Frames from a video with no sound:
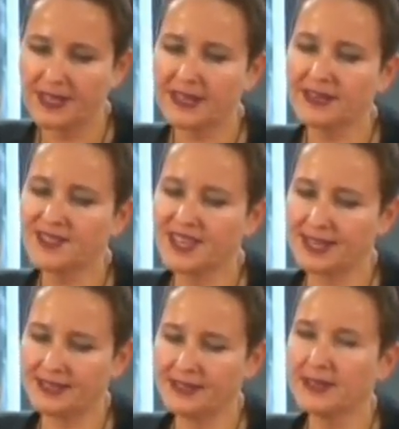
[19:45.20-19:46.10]
There are
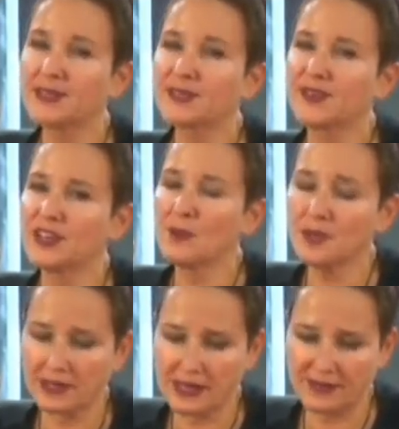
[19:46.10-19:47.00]
then, at the
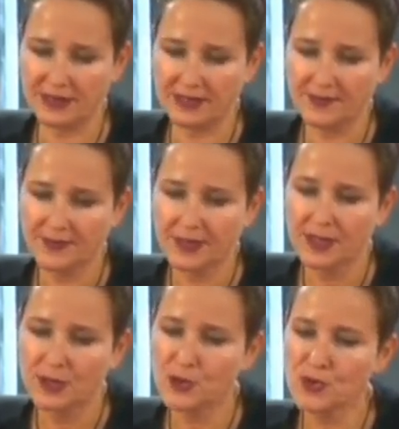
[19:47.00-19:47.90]
phenomenal level,
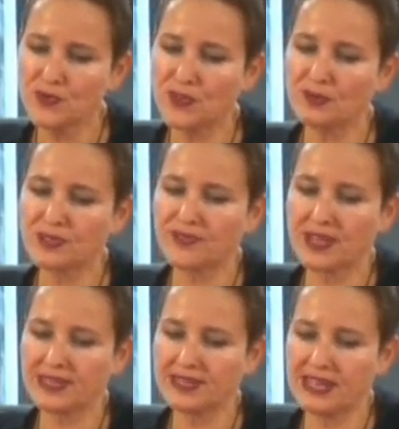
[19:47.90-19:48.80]
new forms of
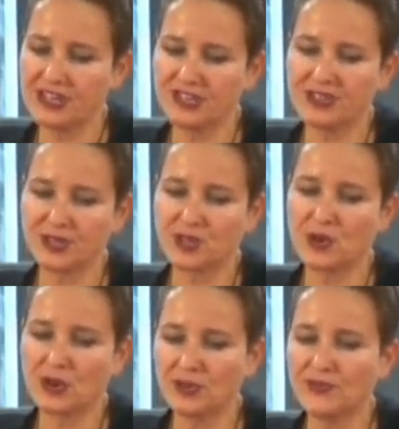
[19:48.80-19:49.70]
alienation that
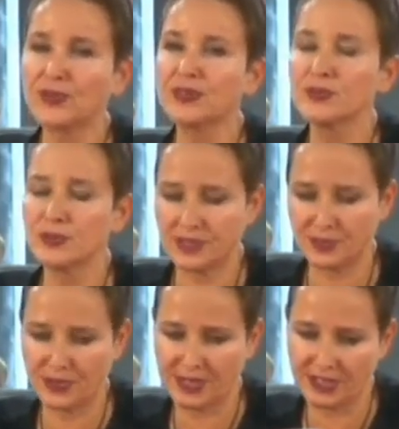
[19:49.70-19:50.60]
call for new
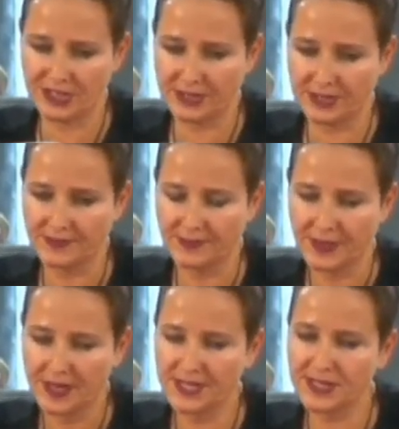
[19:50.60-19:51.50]
interpretations.
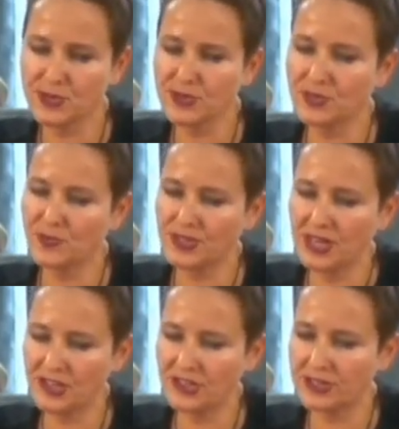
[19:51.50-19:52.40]
These new
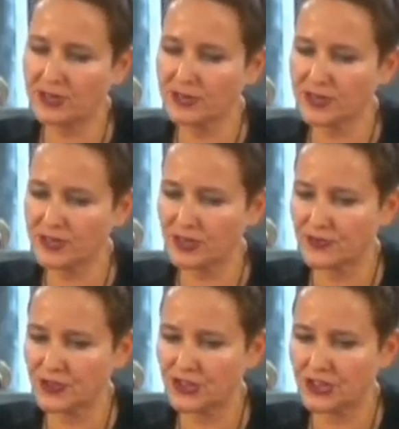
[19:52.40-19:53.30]
interpretations also
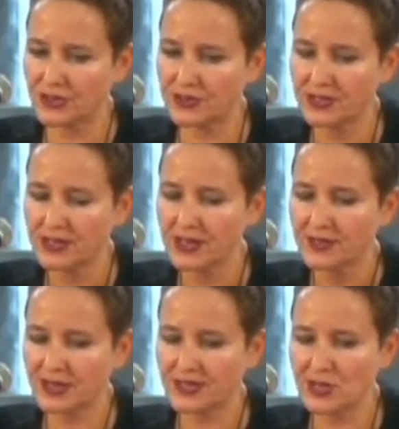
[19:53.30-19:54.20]
serve to show
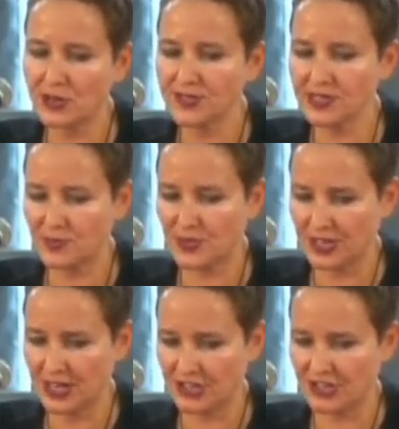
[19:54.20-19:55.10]
that the old
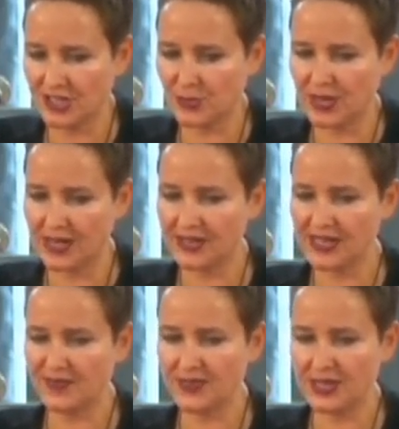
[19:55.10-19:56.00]
interpretations were,
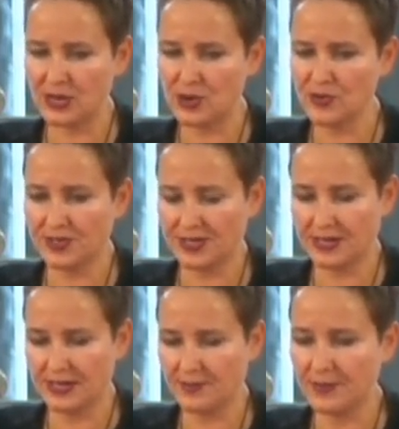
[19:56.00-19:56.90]
even in their own
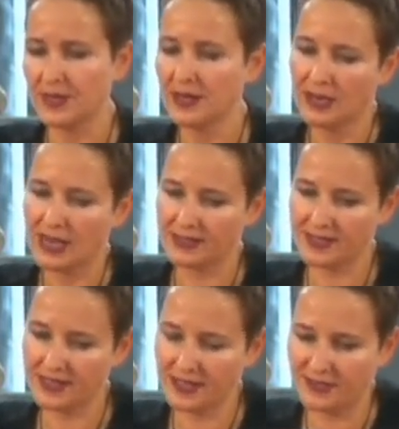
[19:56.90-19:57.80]
time,
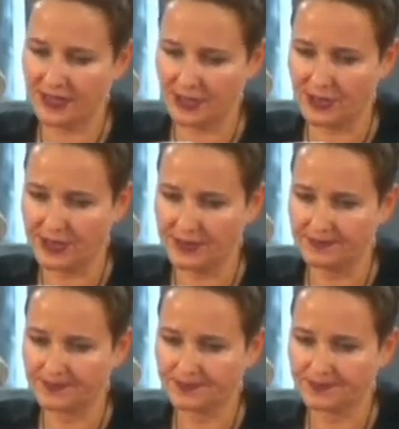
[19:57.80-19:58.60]
unsatisfactory.